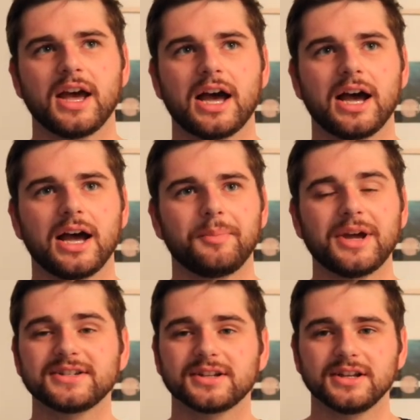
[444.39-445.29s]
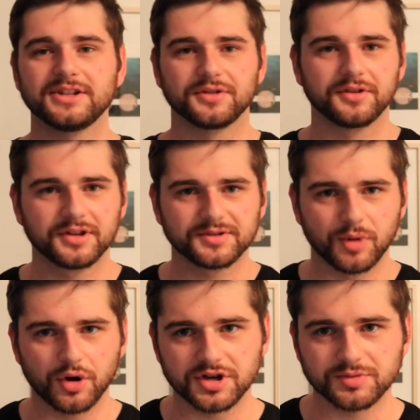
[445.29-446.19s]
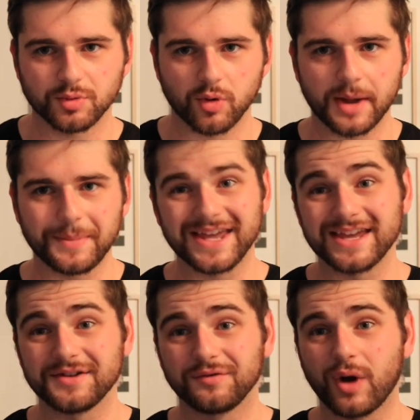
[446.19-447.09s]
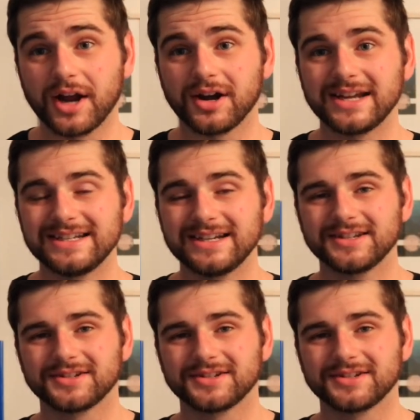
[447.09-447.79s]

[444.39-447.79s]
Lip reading: basically sort of this Monish Pabrai PE of one idea.